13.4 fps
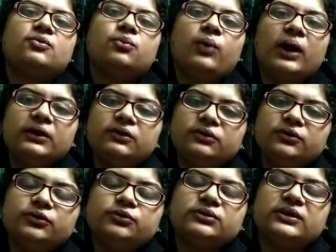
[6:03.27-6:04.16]
What do
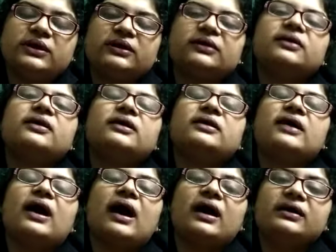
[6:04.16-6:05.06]
you think?
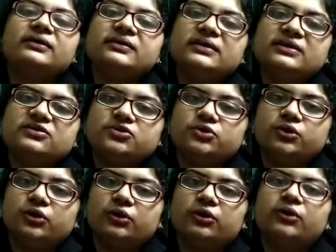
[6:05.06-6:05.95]
Are these
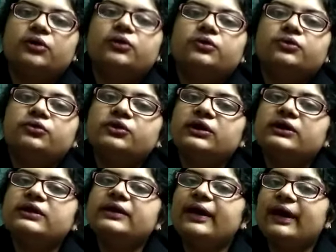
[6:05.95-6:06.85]
laws
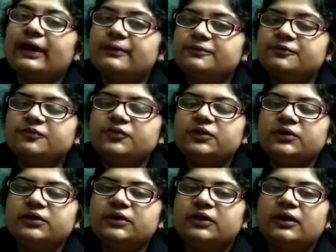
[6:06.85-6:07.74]
really helpful?
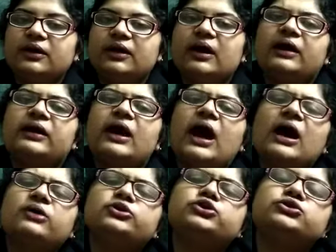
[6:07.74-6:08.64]
And
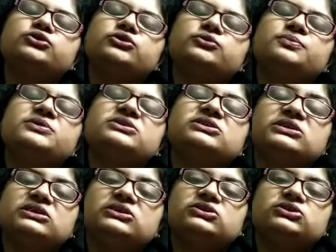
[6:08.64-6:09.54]
how should it be
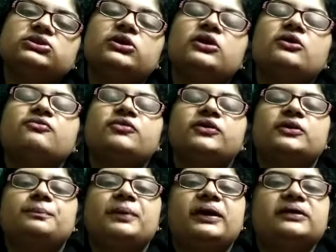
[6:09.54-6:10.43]
changed for
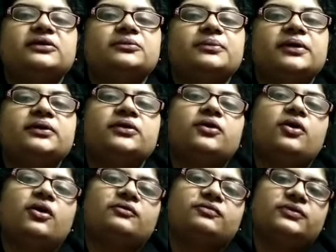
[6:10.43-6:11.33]
the betterment
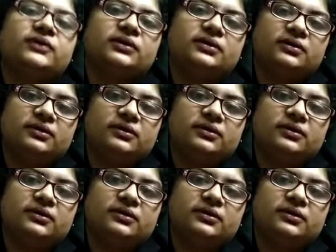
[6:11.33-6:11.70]
of the